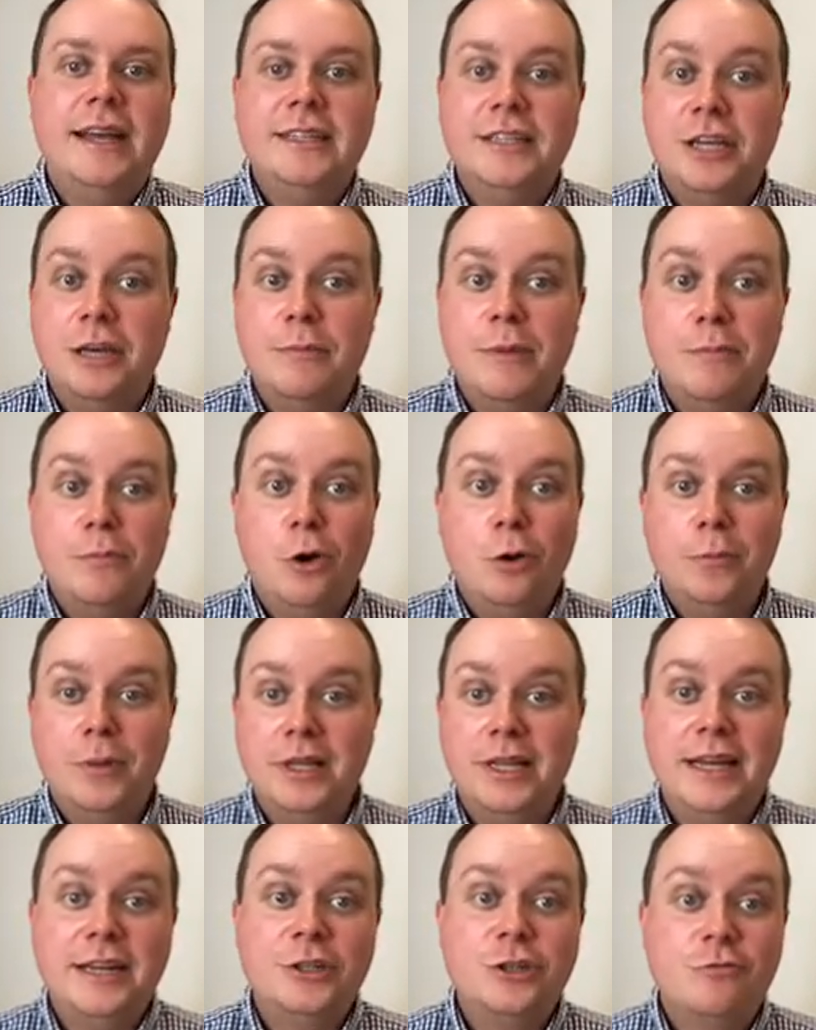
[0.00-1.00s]
It can be
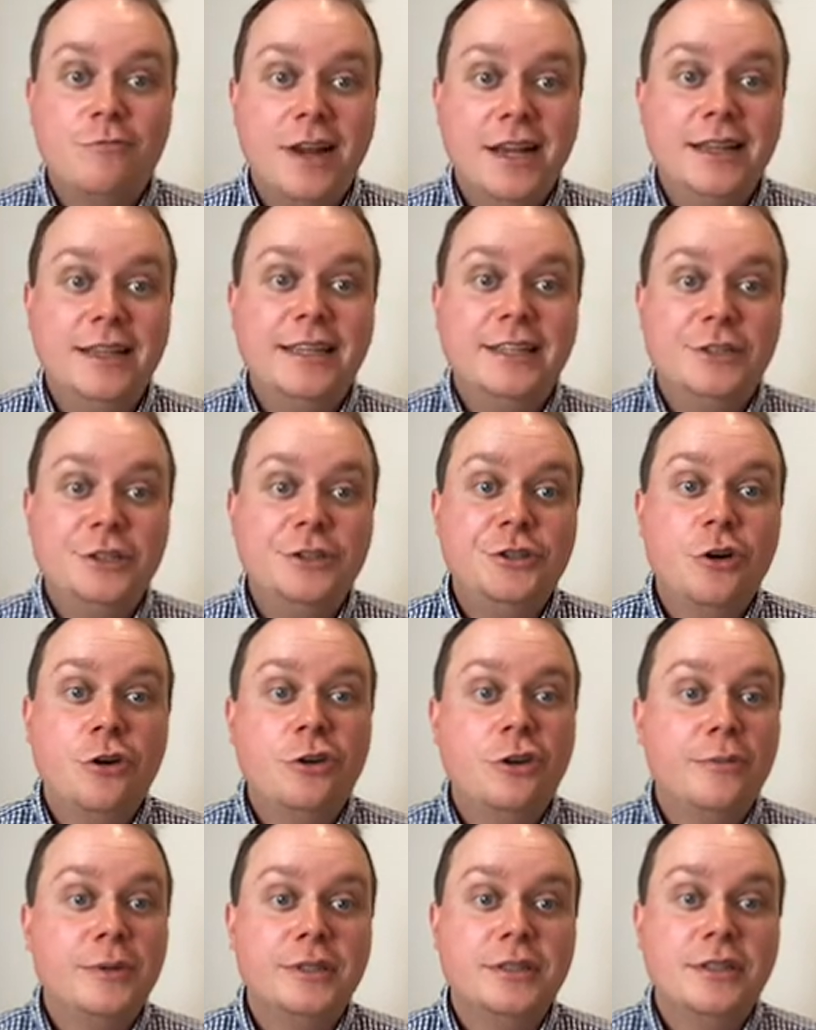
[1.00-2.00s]
populated directly into
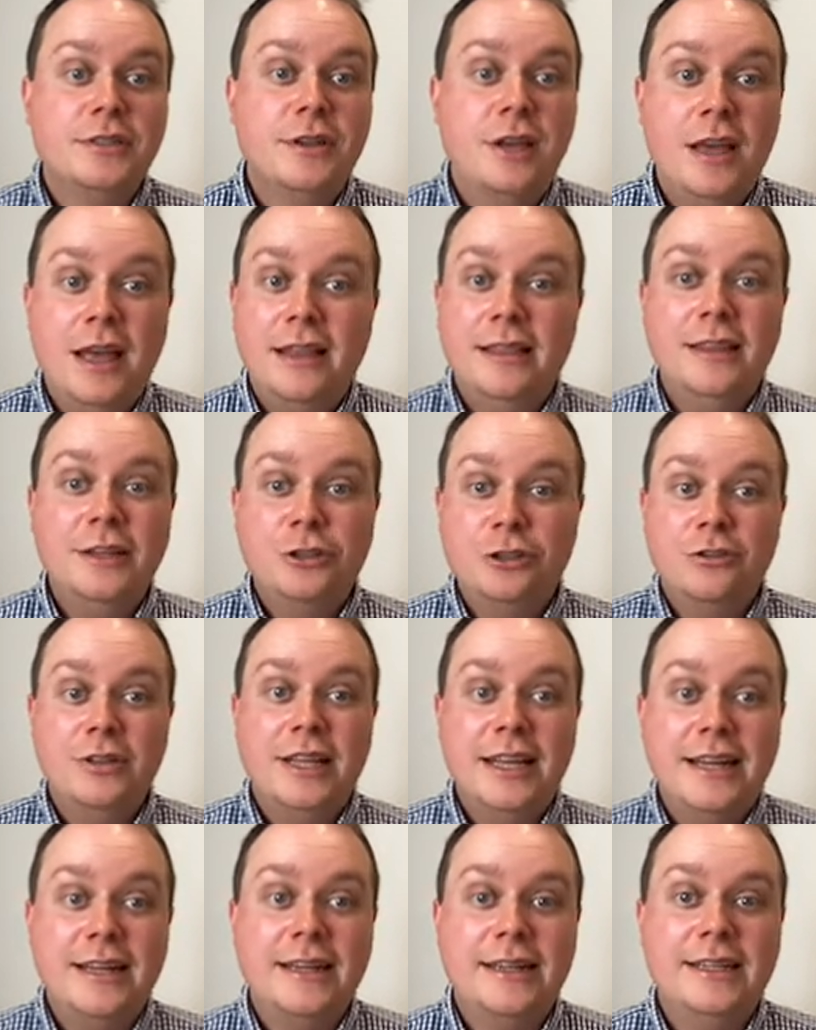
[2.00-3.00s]
documents literally
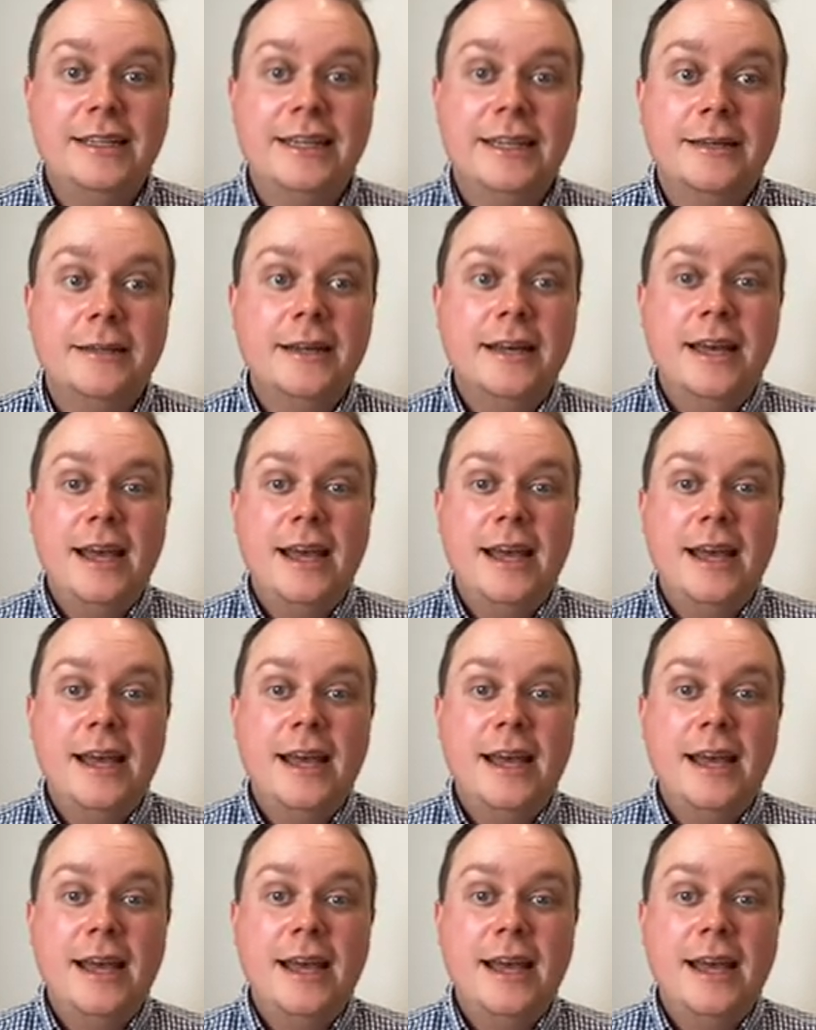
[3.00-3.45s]
at a click.